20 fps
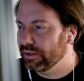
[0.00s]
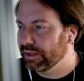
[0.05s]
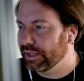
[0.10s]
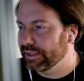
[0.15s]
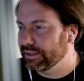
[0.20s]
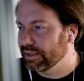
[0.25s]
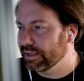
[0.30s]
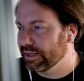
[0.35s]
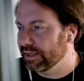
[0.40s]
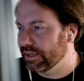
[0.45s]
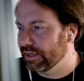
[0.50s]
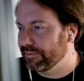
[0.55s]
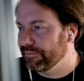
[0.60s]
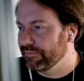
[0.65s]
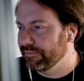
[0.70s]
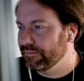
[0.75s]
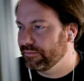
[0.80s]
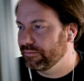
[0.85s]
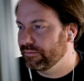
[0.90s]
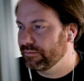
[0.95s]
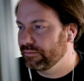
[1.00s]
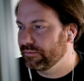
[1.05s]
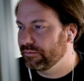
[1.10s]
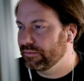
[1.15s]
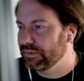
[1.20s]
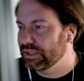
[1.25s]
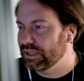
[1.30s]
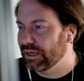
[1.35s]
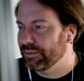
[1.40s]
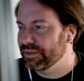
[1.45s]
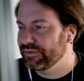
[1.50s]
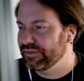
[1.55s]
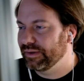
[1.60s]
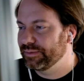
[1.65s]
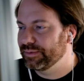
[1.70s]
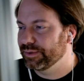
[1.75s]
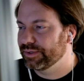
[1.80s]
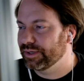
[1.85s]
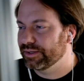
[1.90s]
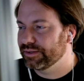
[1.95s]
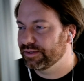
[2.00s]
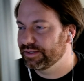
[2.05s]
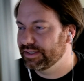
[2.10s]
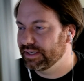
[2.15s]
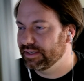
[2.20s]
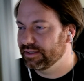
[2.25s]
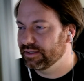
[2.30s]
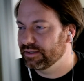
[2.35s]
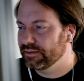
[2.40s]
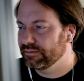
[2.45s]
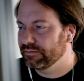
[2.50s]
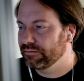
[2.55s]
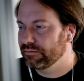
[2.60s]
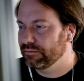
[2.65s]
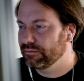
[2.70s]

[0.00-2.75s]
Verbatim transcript: like um, Thomas Phipps was also seeing the